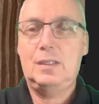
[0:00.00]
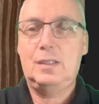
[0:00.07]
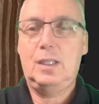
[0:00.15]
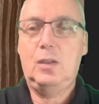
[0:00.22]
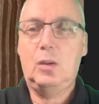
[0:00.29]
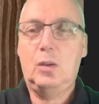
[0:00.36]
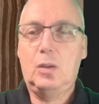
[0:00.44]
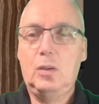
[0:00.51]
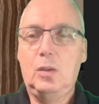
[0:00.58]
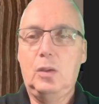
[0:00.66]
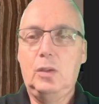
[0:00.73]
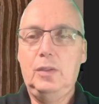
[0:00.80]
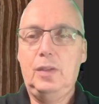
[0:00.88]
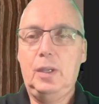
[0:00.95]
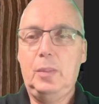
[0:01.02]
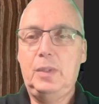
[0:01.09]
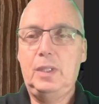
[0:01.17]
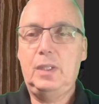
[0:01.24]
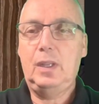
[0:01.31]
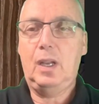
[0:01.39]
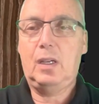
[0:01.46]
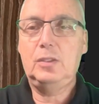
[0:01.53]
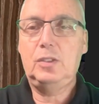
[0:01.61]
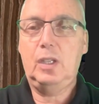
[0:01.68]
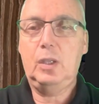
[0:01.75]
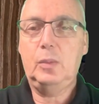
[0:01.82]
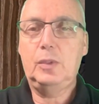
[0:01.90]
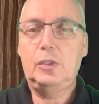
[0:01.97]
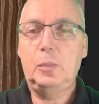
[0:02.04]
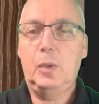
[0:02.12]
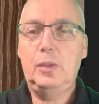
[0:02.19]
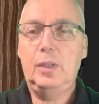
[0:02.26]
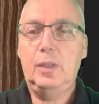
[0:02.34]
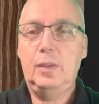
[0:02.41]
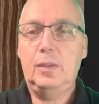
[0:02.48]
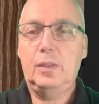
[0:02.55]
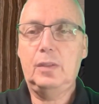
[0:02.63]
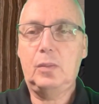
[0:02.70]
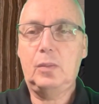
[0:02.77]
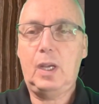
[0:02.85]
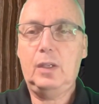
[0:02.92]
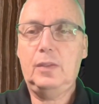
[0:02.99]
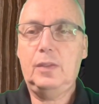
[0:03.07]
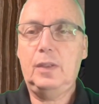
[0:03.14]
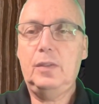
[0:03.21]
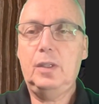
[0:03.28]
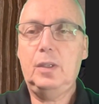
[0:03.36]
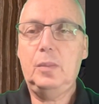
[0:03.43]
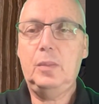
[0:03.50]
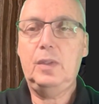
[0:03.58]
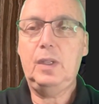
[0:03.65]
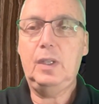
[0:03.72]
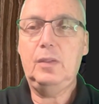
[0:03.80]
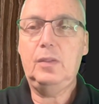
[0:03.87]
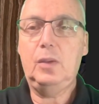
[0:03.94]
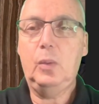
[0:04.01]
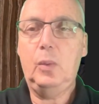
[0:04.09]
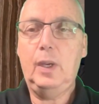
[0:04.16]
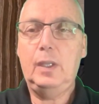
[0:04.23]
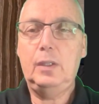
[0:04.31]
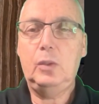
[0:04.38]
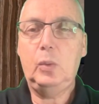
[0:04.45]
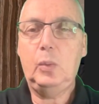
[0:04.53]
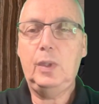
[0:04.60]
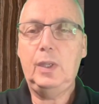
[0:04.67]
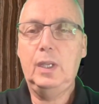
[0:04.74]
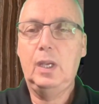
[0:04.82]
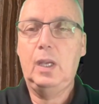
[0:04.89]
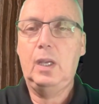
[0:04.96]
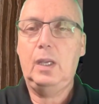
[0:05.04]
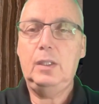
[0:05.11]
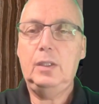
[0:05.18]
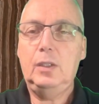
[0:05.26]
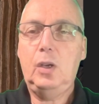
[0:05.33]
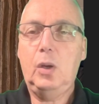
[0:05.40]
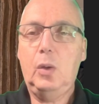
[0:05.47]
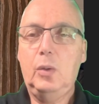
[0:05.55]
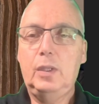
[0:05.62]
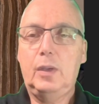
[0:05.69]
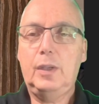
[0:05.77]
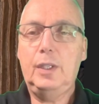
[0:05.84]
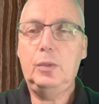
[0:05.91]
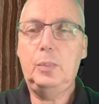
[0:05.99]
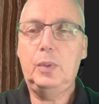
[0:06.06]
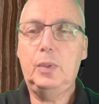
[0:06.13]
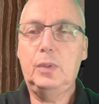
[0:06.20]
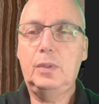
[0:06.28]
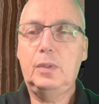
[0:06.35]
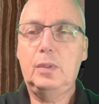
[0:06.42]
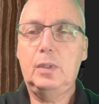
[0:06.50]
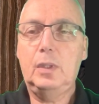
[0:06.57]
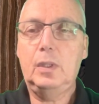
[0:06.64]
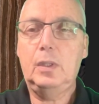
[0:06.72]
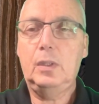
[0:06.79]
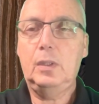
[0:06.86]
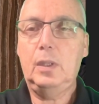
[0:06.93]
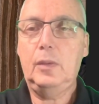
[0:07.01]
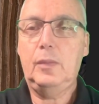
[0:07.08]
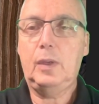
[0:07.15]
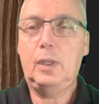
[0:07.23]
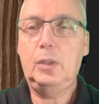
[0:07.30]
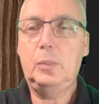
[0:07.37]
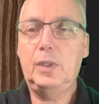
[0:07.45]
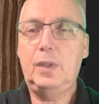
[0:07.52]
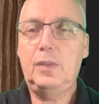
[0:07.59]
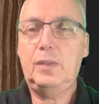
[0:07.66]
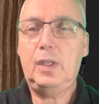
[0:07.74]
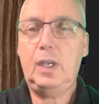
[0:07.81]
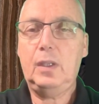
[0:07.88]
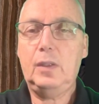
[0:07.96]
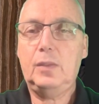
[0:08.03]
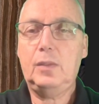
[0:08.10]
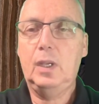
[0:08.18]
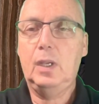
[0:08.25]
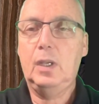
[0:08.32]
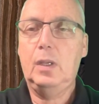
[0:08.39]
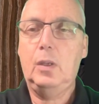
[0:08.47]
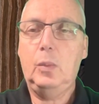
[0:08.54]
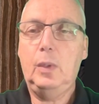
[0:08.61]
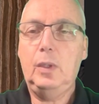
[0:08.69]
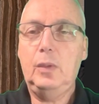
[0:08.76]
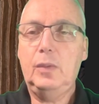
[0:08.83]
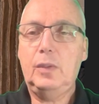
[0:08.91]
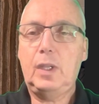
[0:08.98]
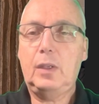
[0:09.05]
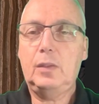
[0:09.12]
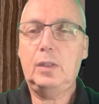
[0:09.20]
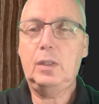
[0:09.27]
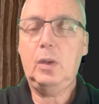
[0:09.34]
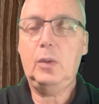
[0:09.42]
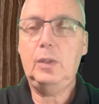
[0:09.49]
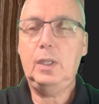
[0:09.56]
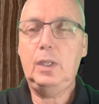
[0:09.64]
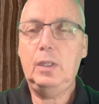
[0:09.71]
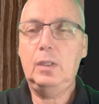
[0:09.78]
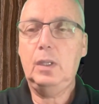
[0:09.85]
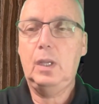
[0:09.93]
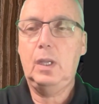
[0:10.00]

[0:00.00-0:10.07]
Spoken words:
A core concept in large language models and RAG systems is the way that we encode our input. If our input is text, we use text encoding.